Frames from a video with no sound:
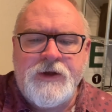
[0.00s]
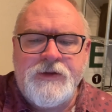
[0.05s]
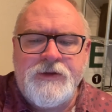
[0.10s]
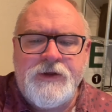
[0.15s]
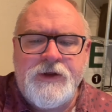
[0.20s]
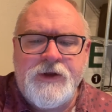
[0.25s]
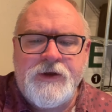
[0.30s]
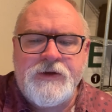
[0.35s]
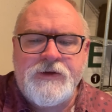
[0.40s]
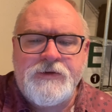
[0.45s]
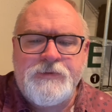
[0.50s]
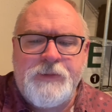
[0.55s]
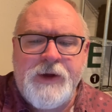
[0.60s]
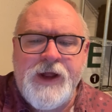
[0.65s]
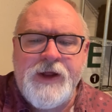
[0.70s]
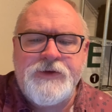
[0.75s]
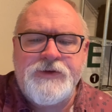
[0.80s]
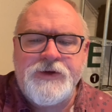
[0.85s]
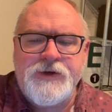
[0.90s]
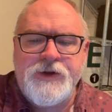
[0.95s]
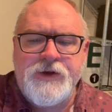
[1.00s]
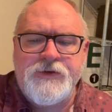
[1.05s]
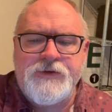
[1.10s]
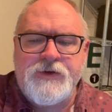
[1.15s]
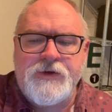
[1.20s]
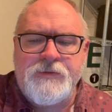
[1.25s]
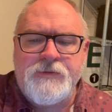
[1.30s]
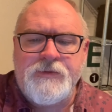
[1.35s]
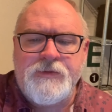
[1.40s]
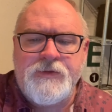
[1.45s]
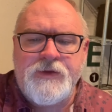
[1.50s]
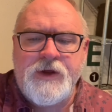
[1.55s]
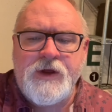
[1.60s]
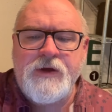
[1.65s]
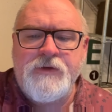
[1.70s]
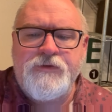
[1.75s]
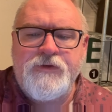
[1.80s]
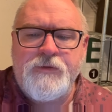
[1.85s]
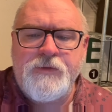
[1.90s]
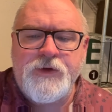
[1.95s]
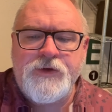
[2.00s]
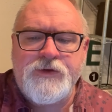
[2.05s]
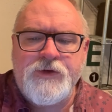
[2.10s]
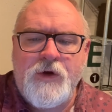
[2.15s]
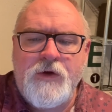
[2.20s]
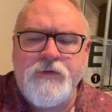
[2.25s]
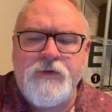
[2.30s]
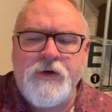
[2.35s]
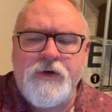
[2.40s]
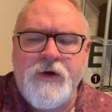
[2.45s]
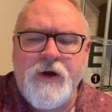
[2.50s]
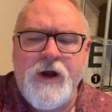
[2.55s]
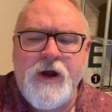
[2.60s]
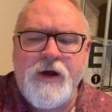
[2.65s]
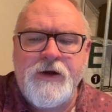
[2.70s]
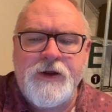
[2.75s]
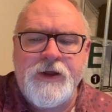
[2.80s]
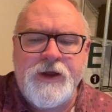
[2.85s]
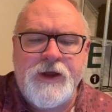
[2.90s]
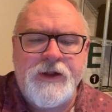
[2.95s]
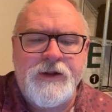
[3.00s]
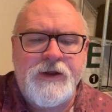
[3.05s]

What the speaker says: the expansionism, the infamous overcrowding,